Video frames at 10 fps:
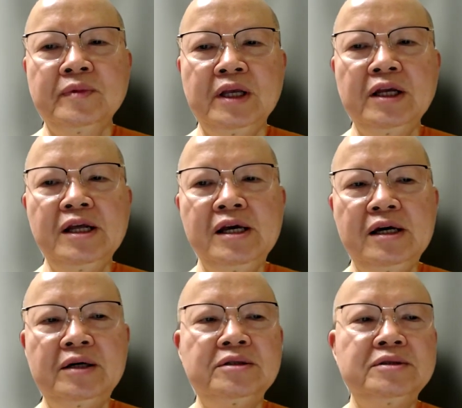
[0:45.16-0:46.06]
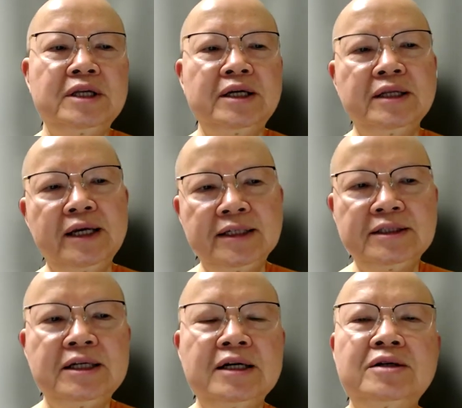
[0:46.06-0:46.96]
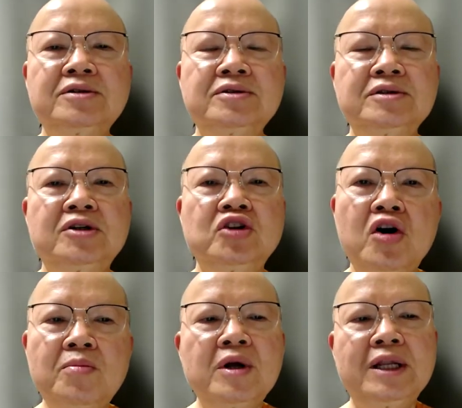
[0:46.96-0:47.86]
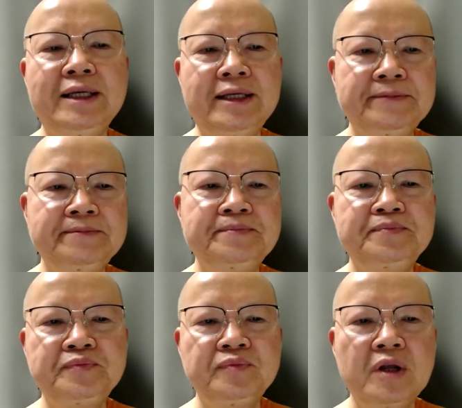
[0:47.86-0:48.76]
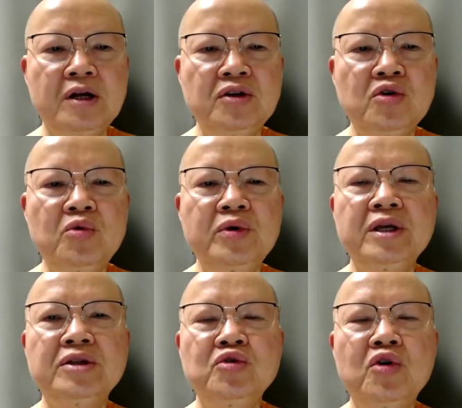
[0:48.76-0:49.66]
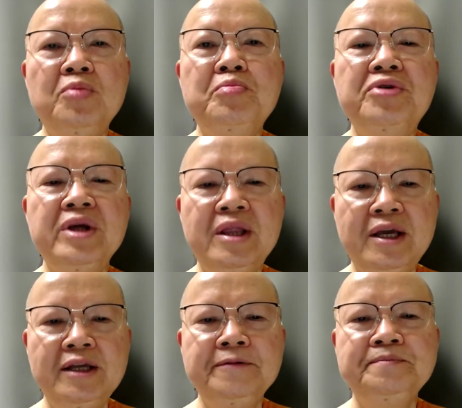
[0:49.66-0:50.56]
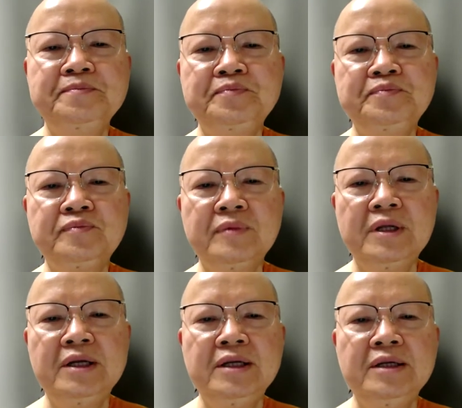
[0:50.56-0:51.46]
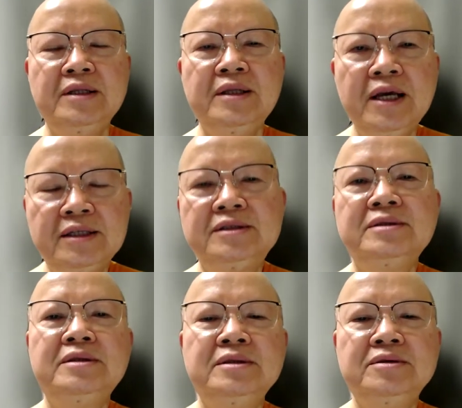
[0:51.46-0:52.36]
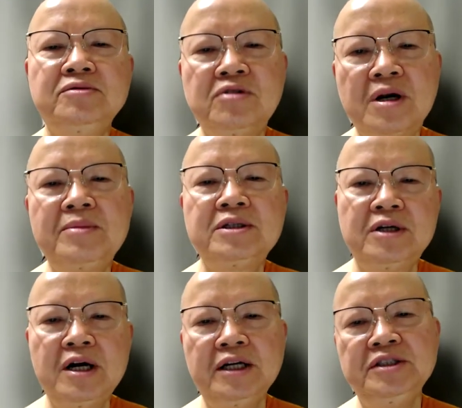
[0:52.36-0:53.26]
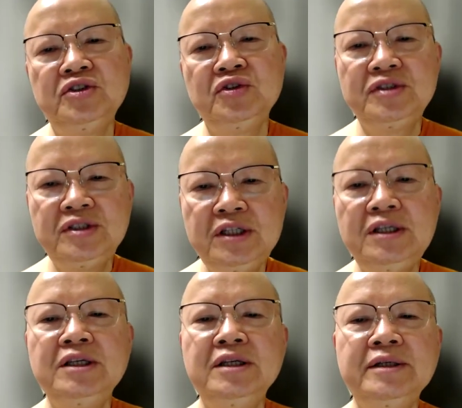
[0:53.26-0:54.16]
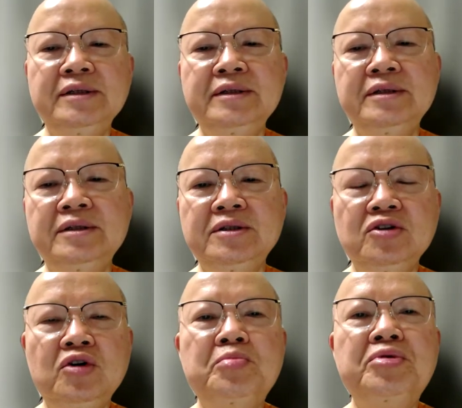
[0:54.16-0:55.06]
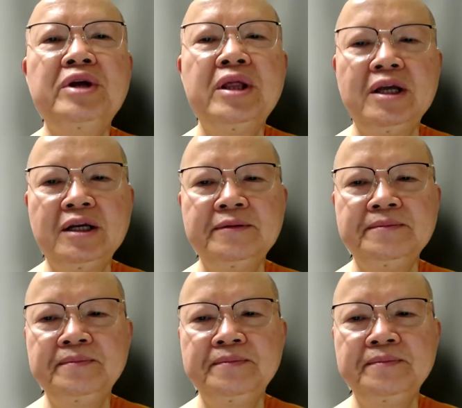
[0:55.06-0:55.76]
Inhales and exhales normally, knowing your breathing. Next, dramatize to see your breathing.